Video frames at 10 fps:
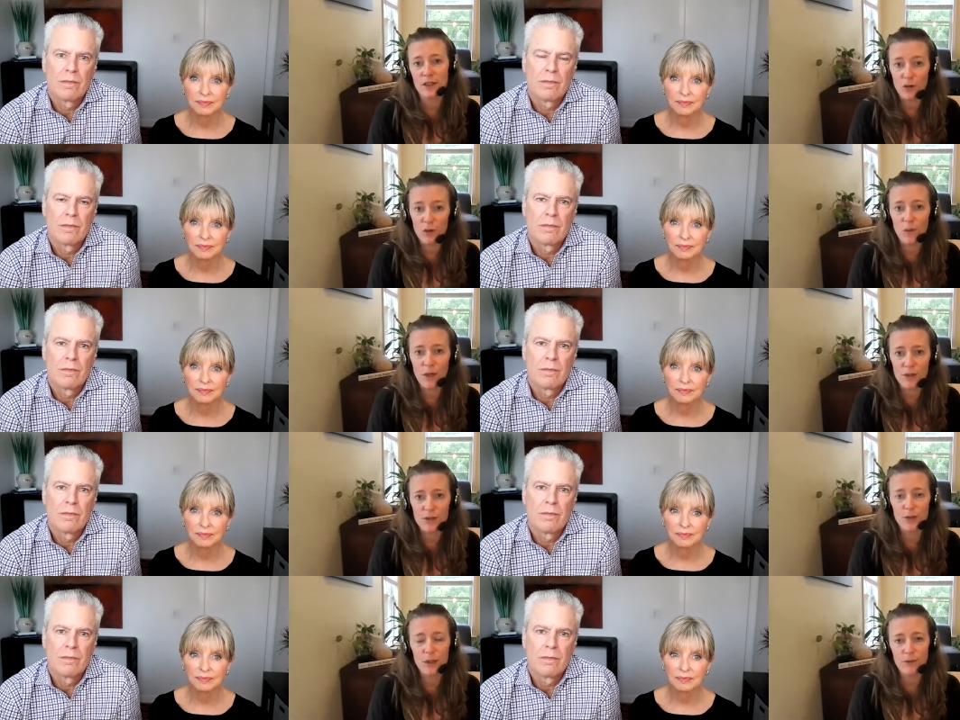Speaker 1: you're well
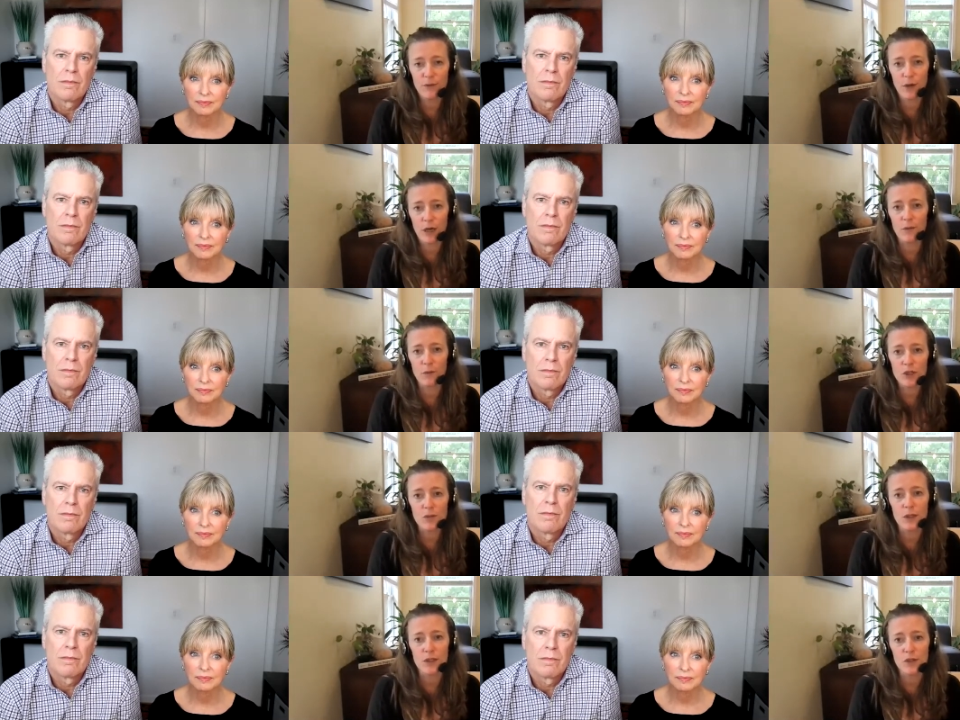suited for and which
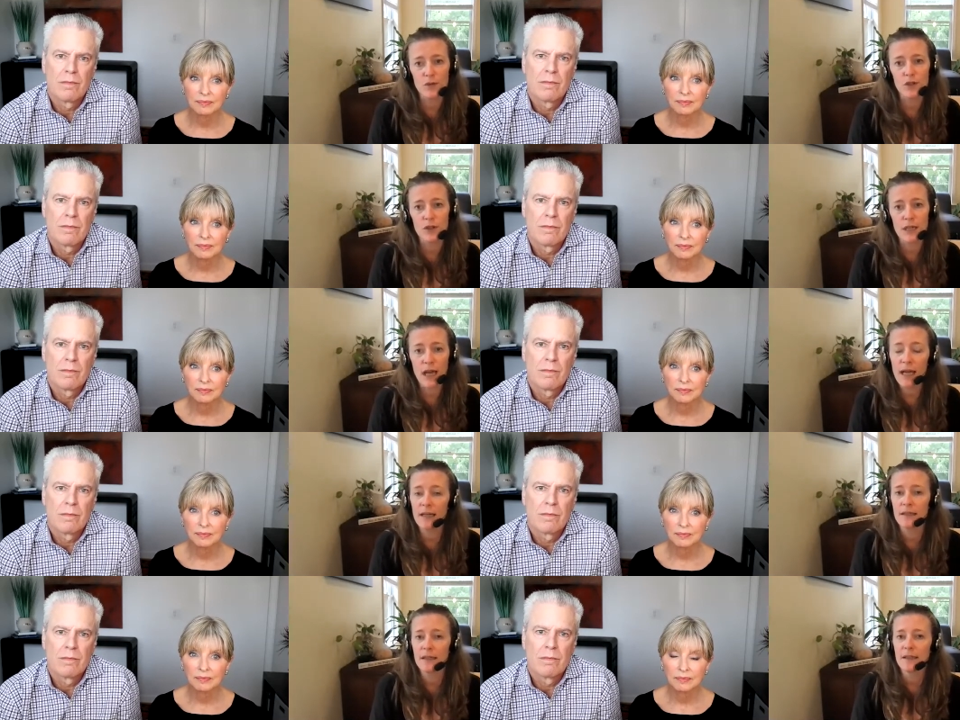ones you should not
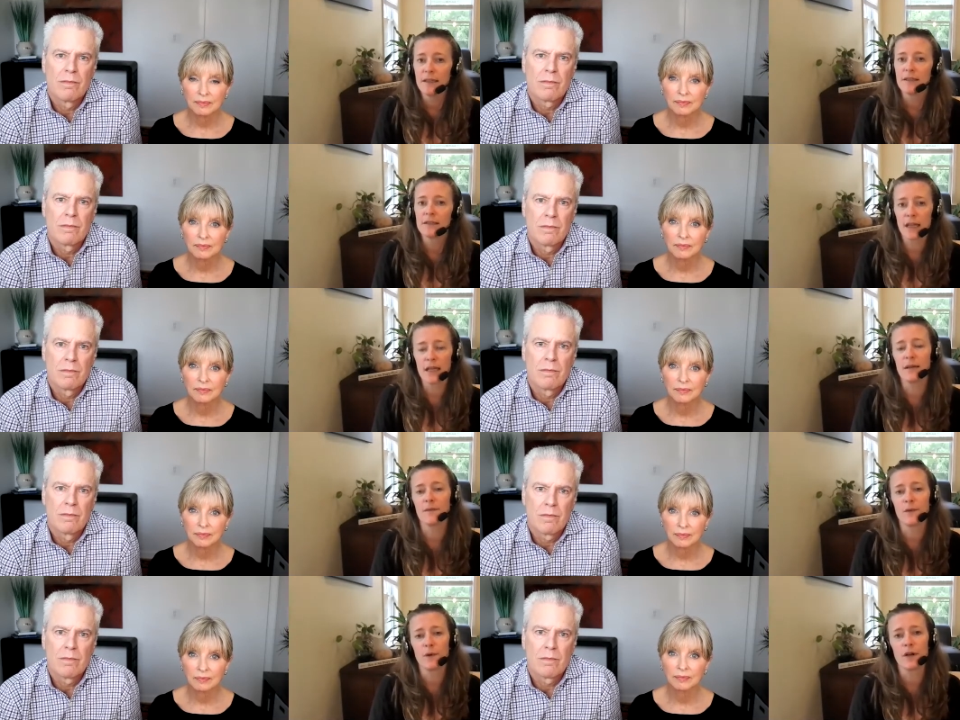sign up
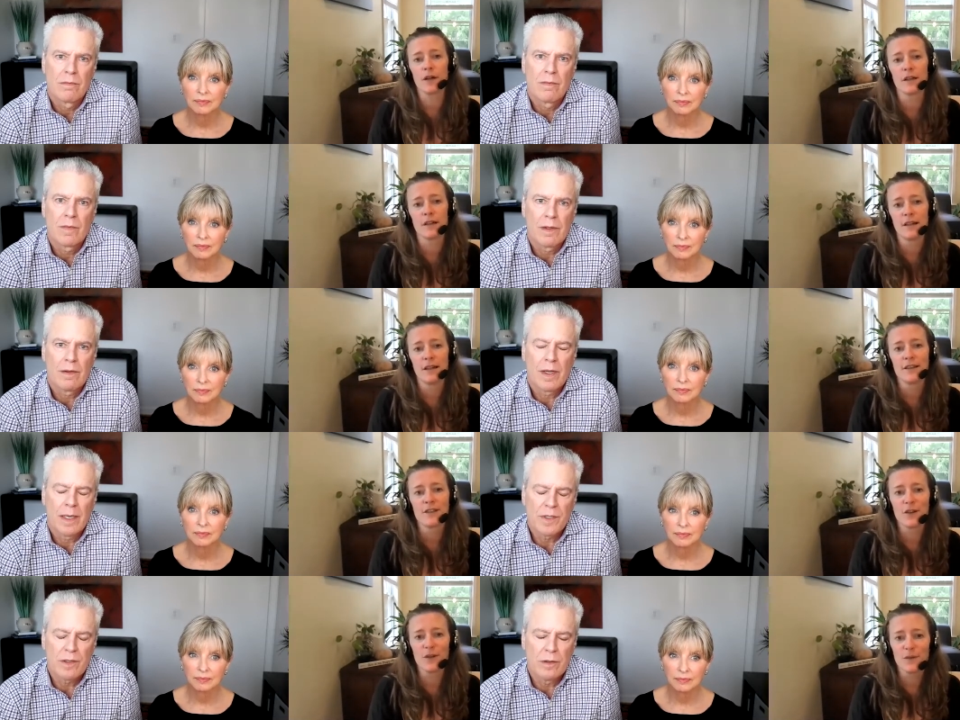for.
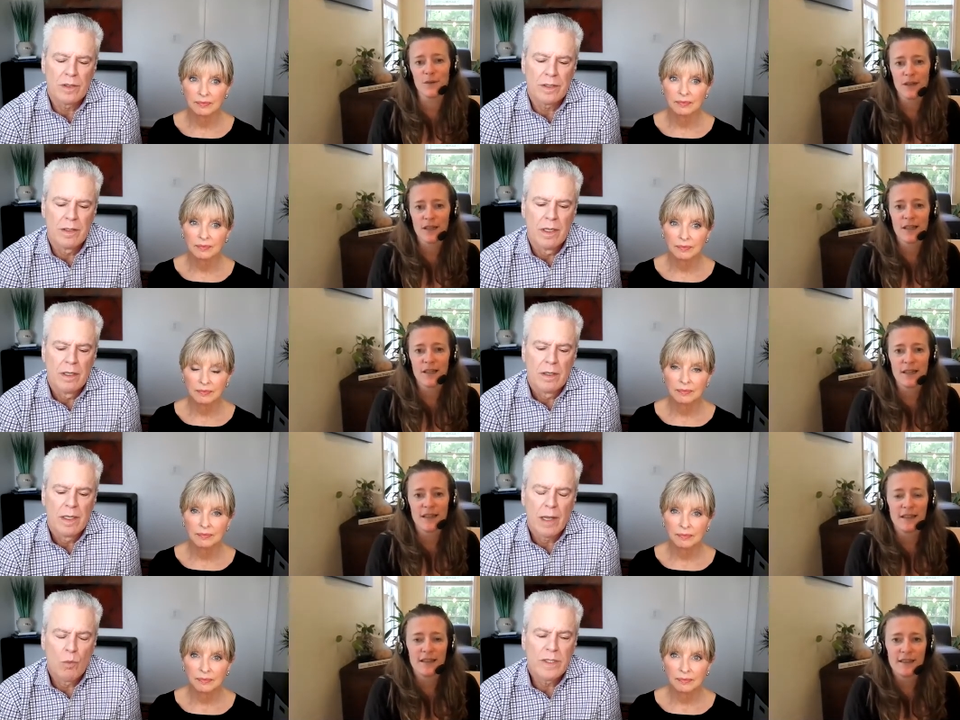Absolutely. So,
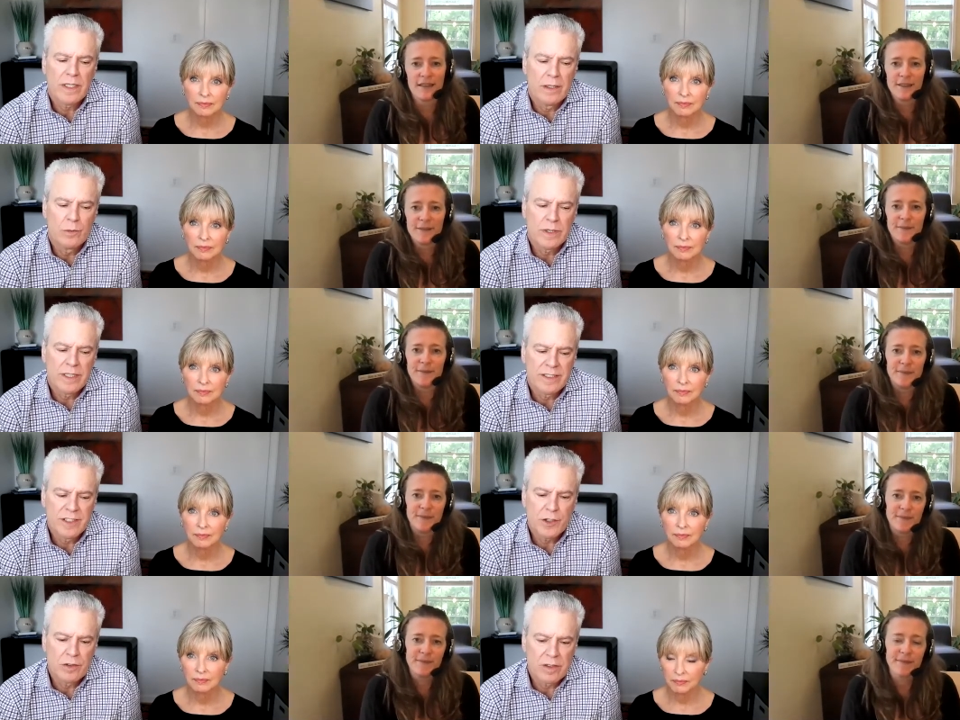
Speaker 2: and one one
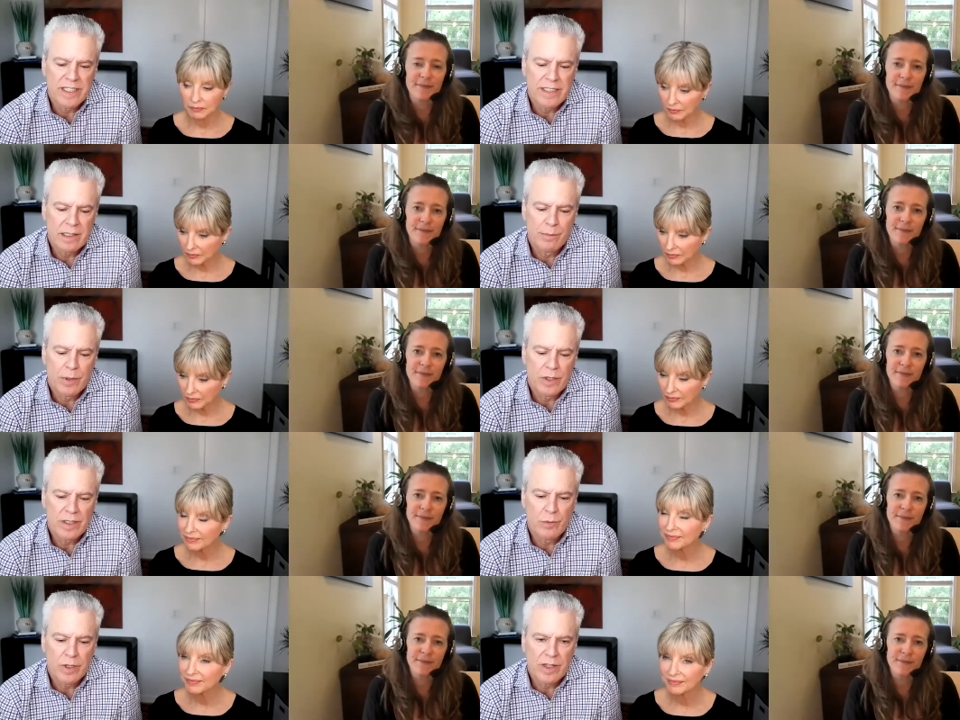additional key component
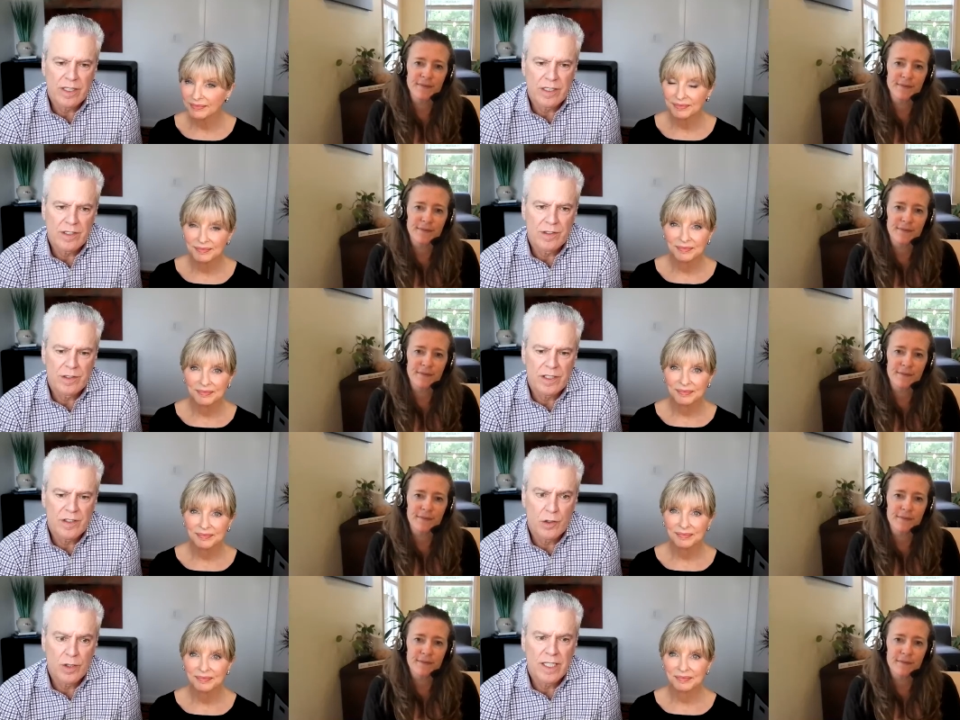that we think is is
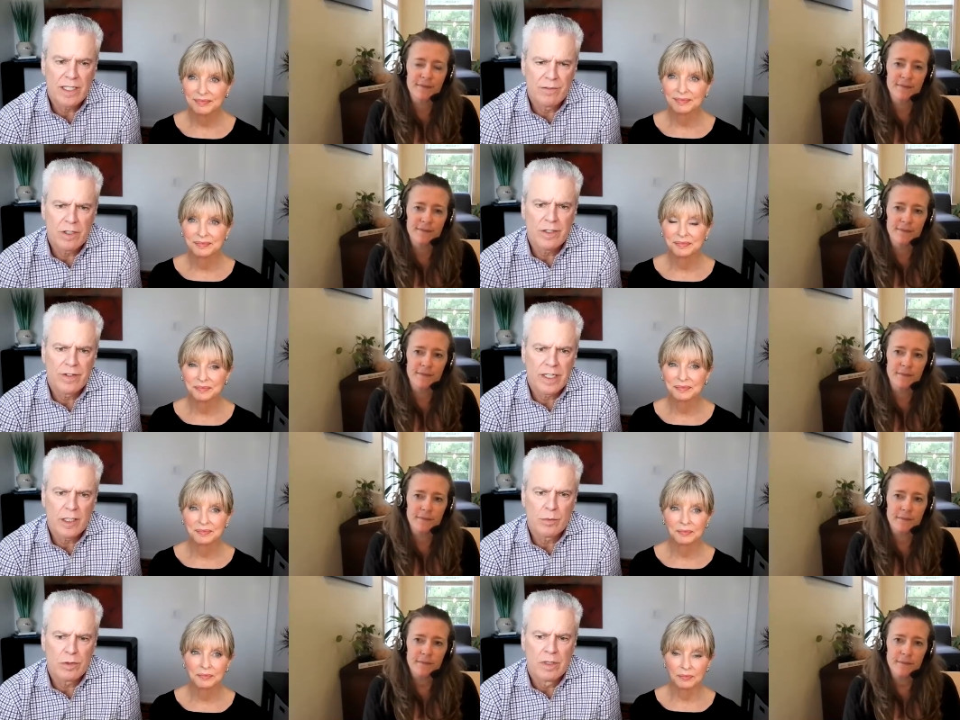unique and very
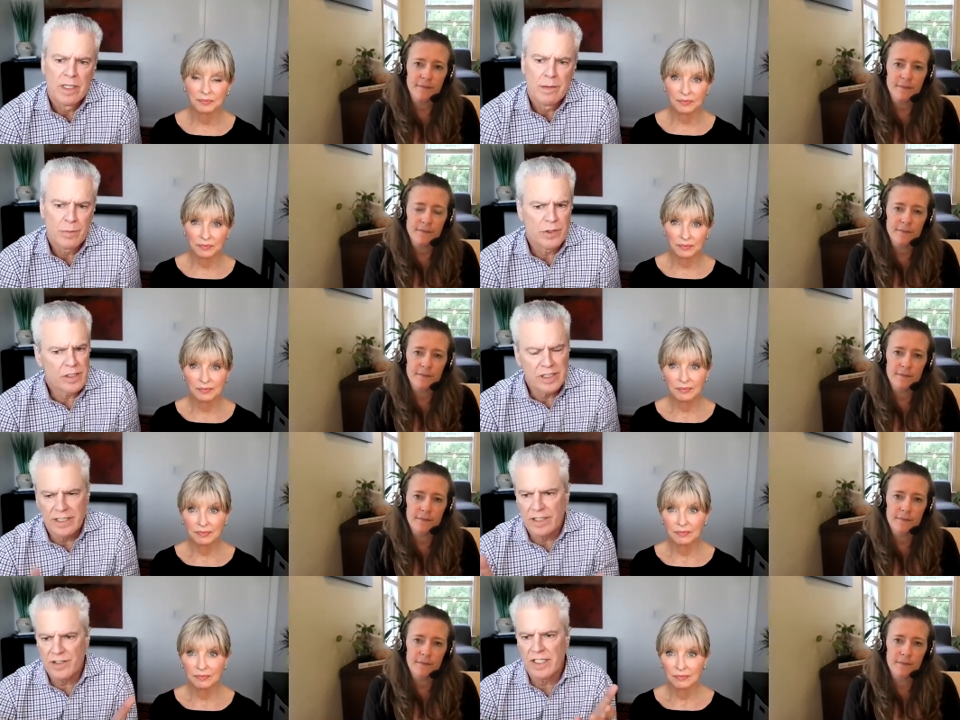valuable, particularly in
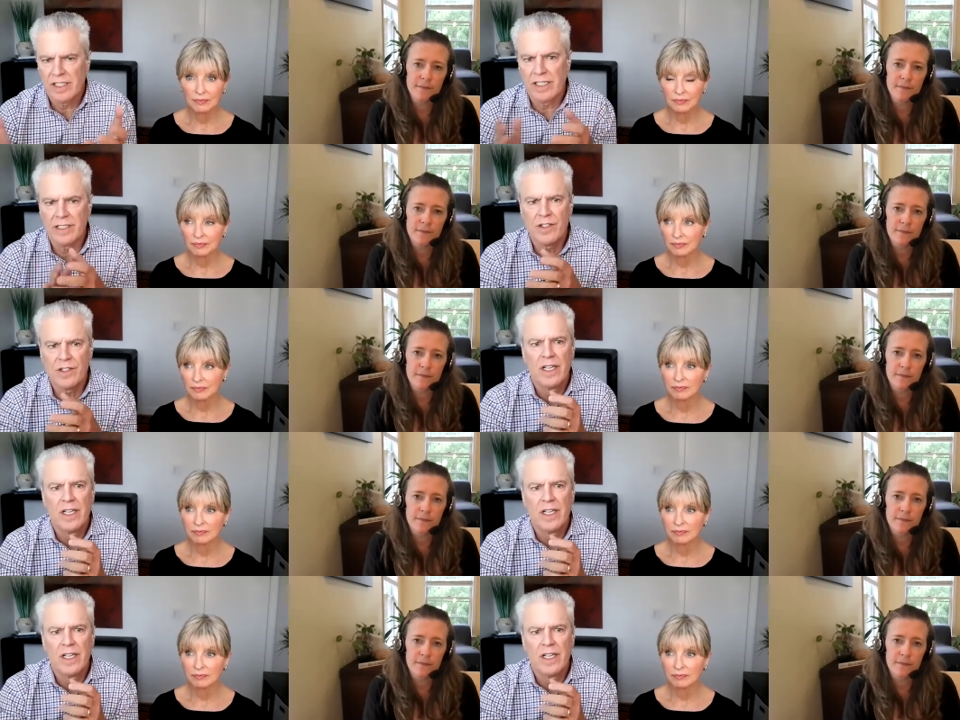this day and age,